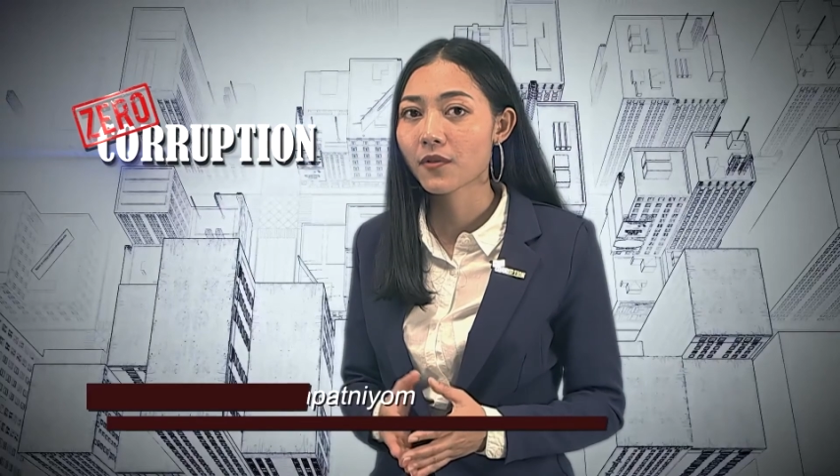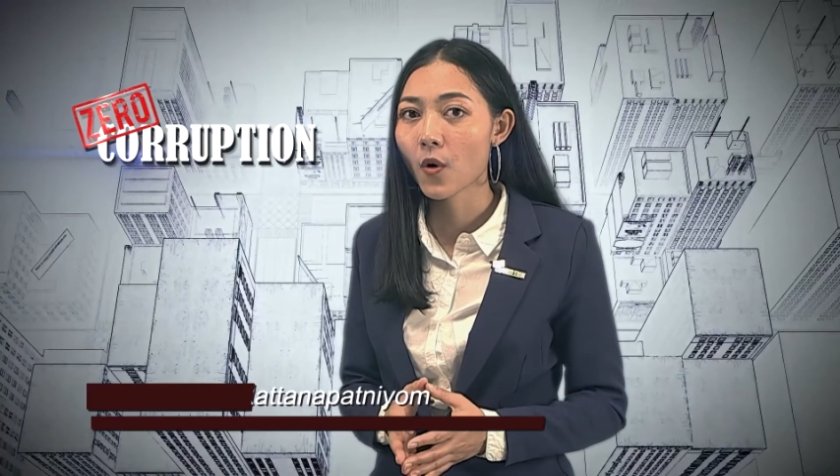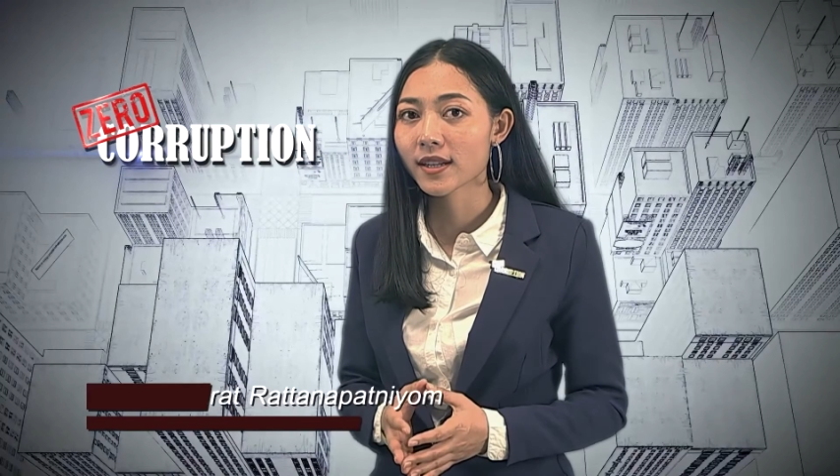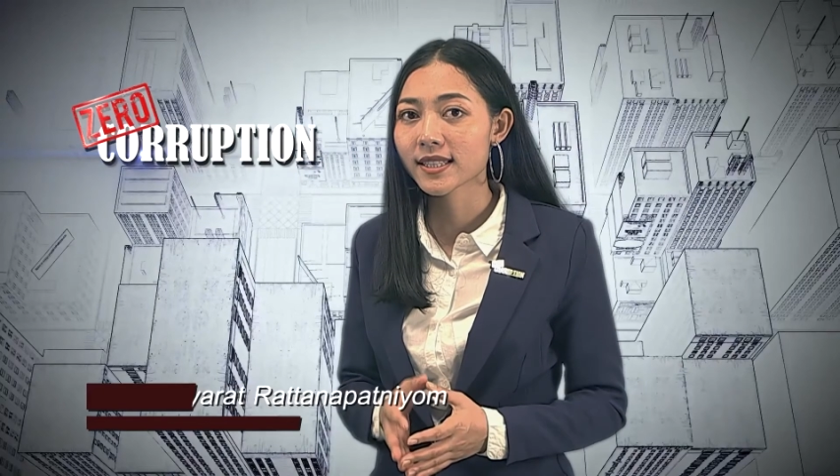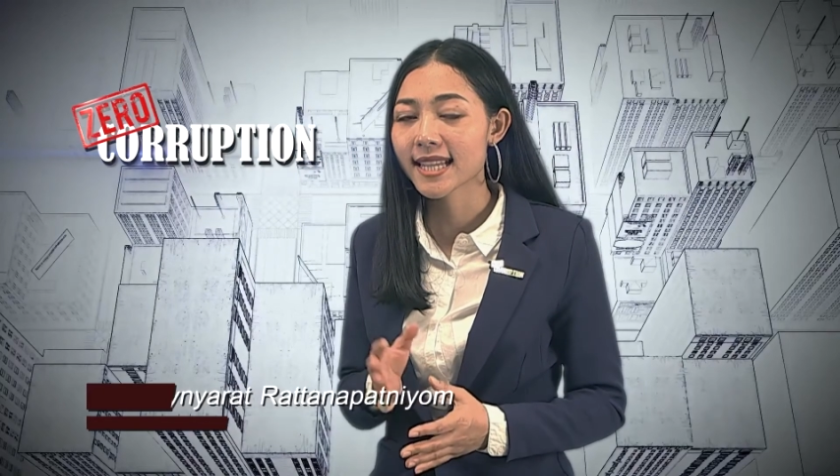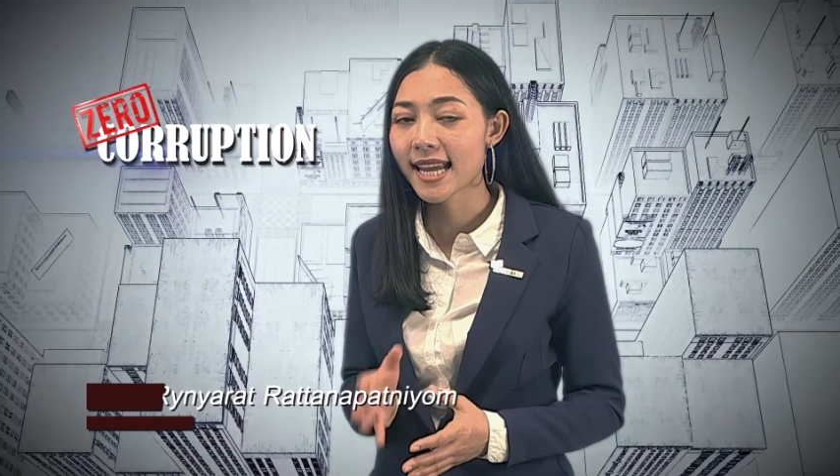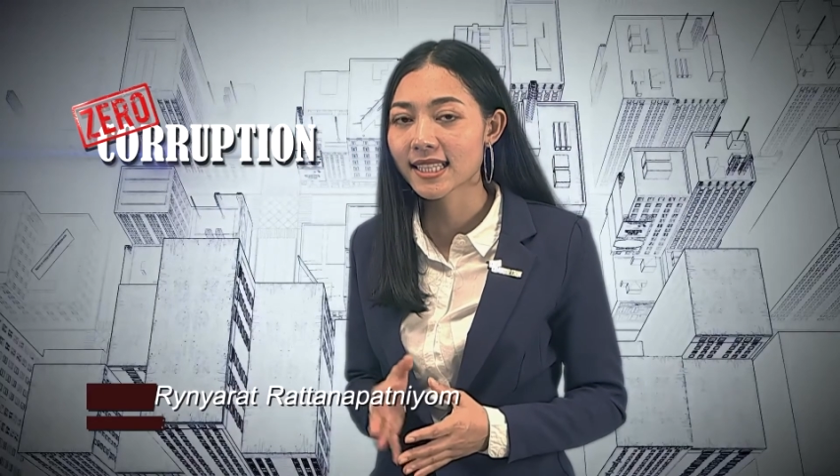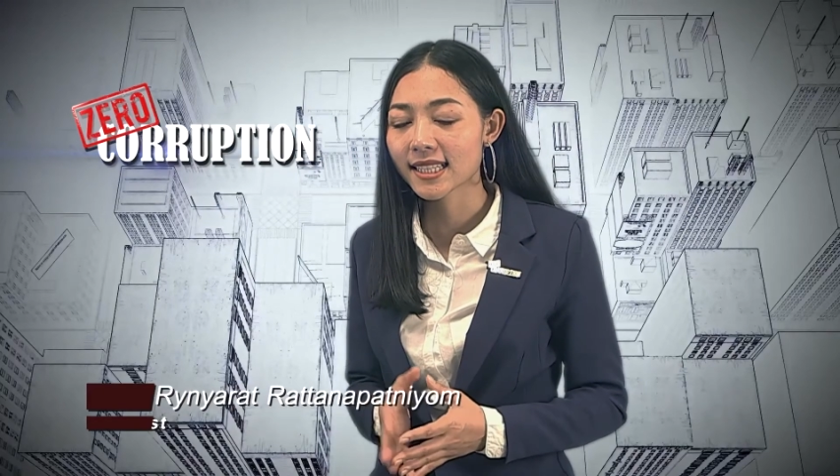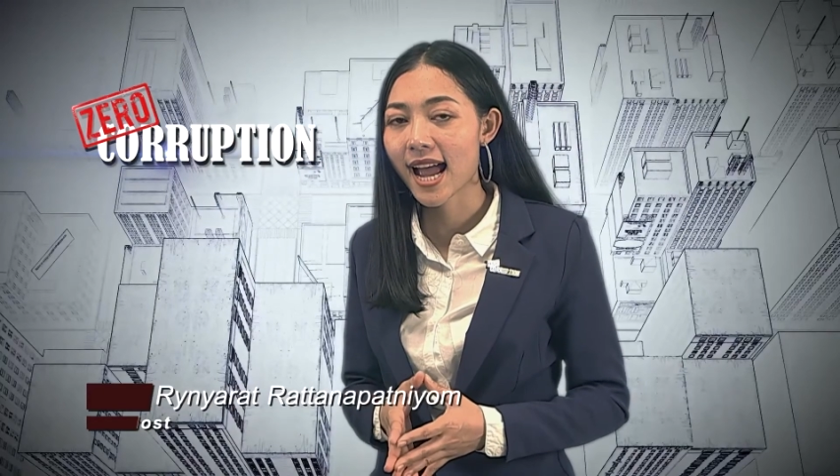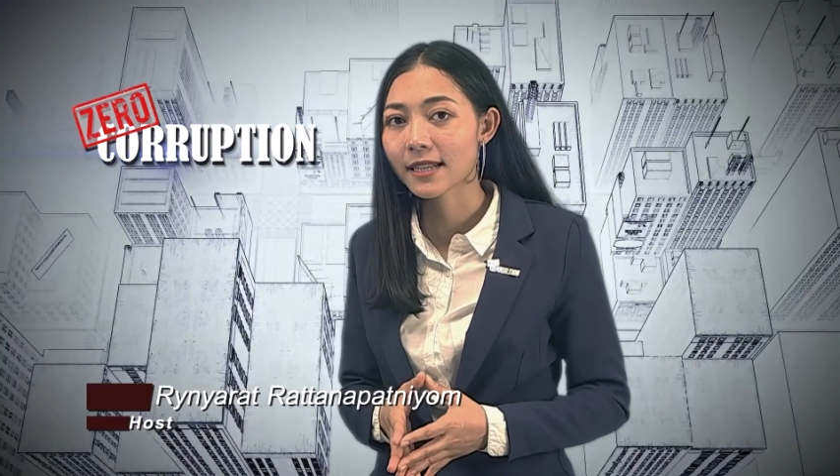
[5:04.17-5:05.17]
4
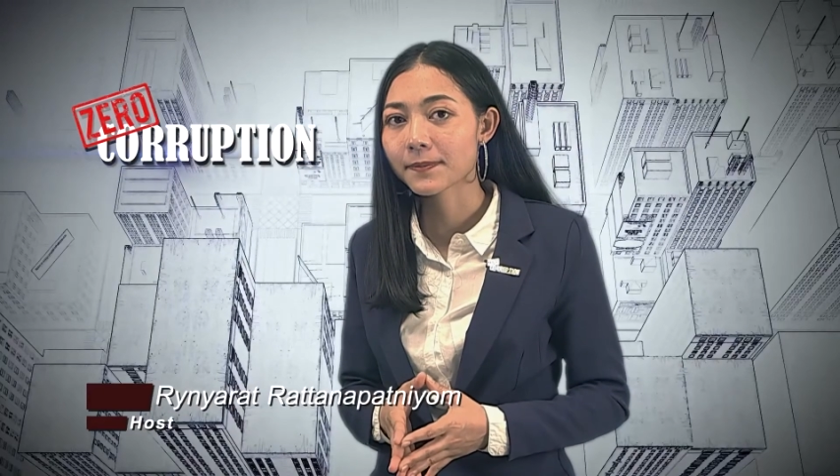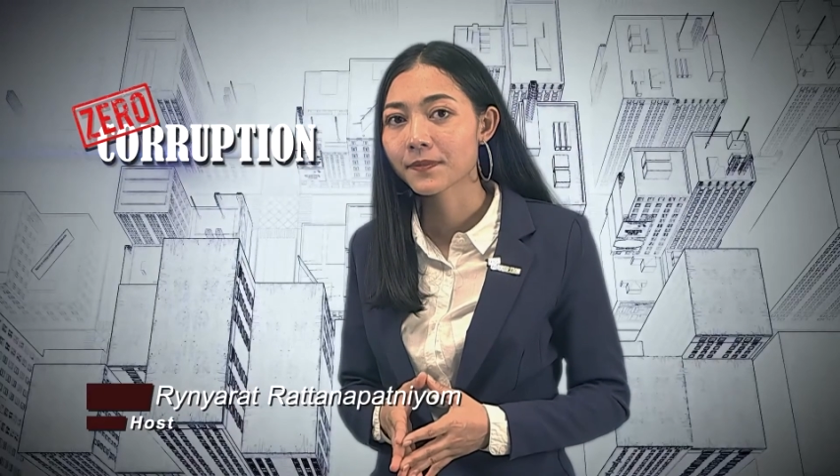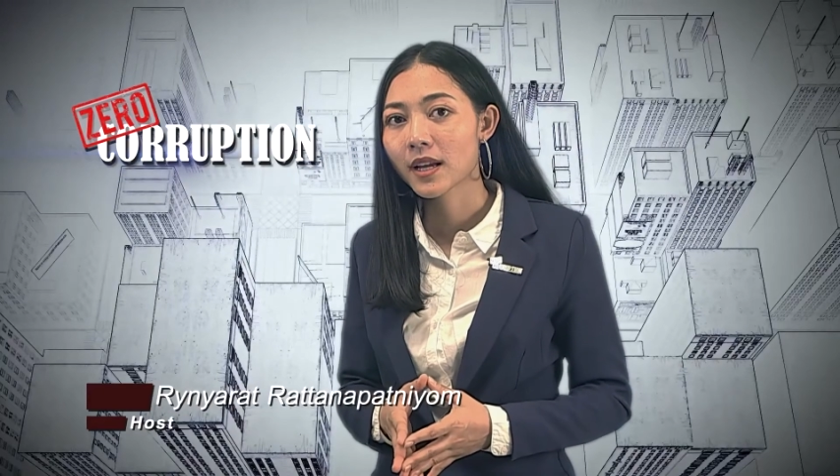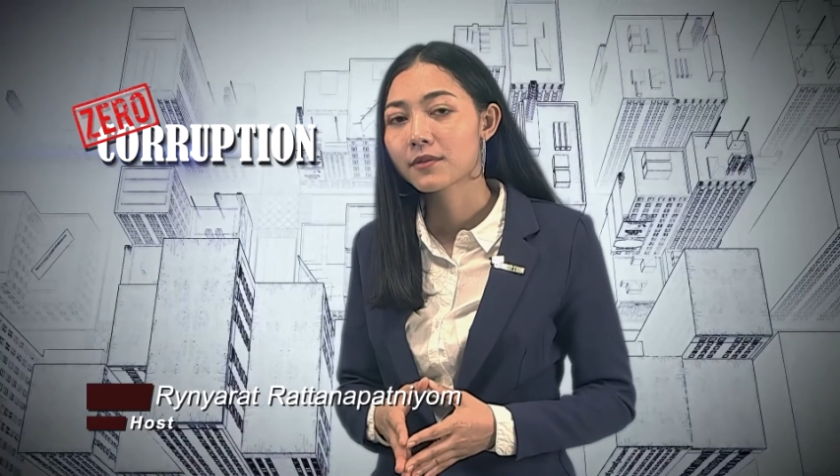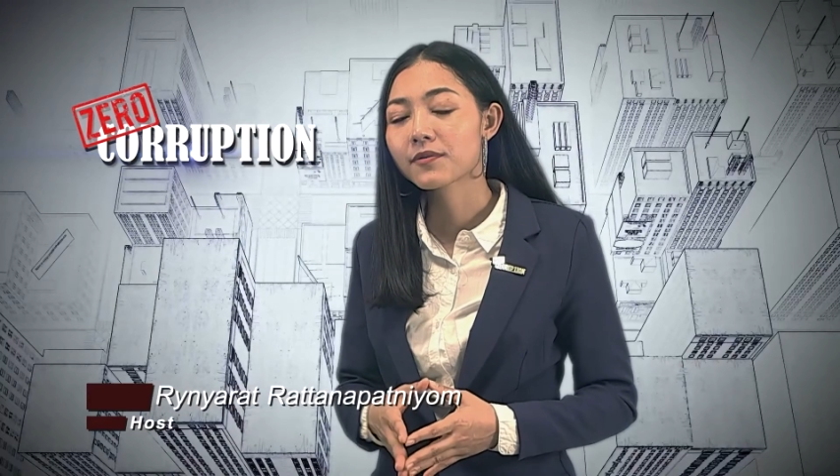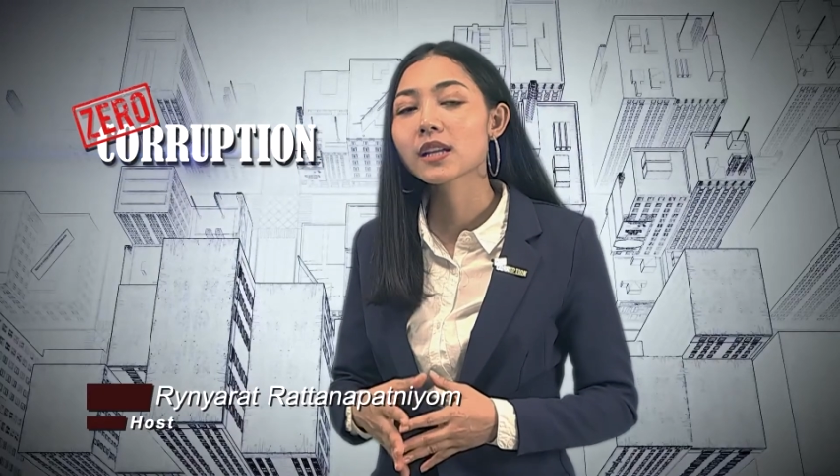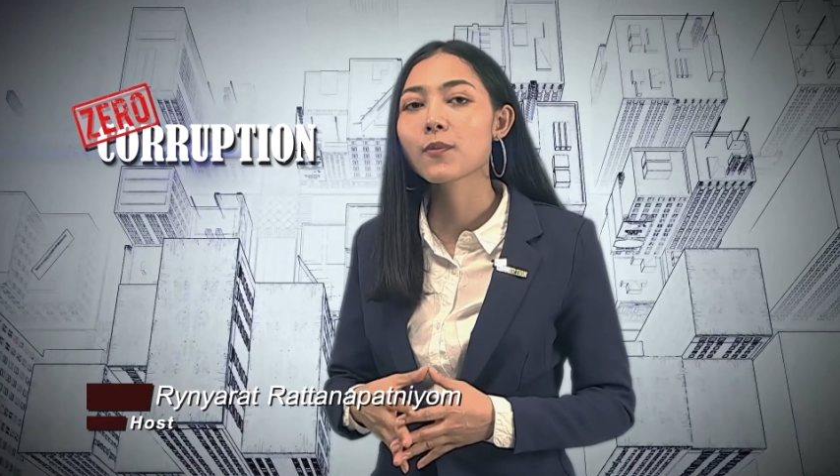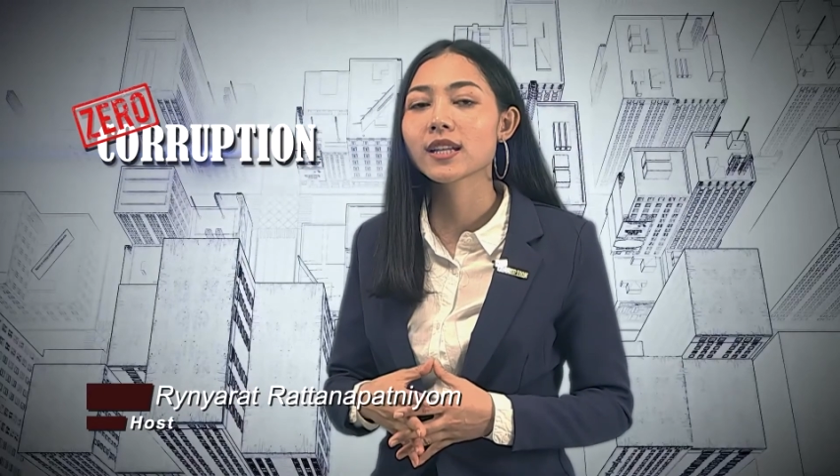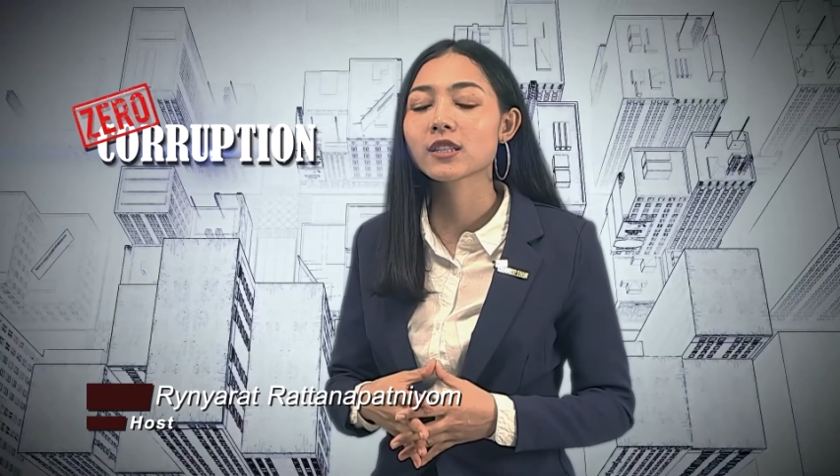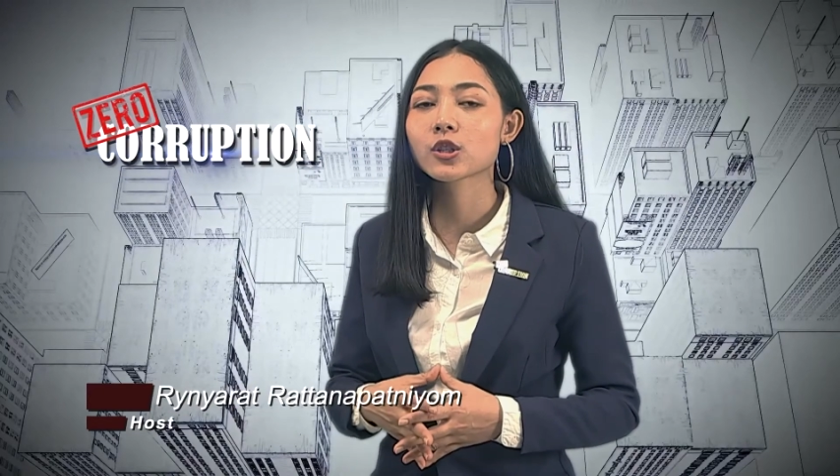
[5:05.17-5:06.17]
stated that
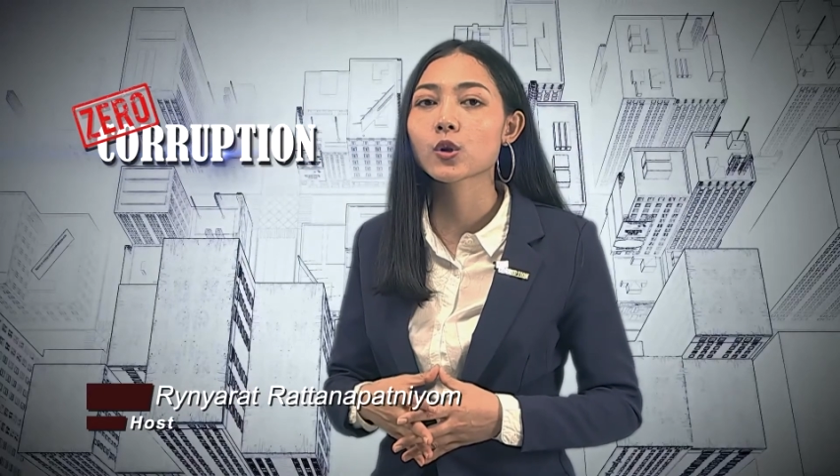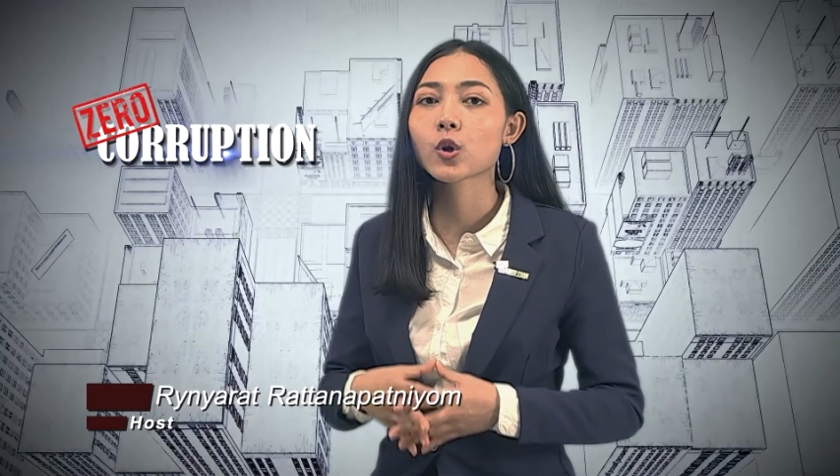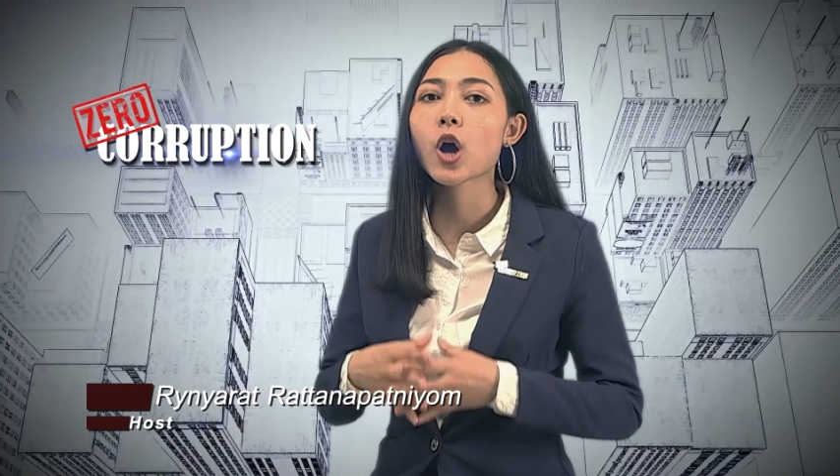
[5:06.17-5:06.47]
relevant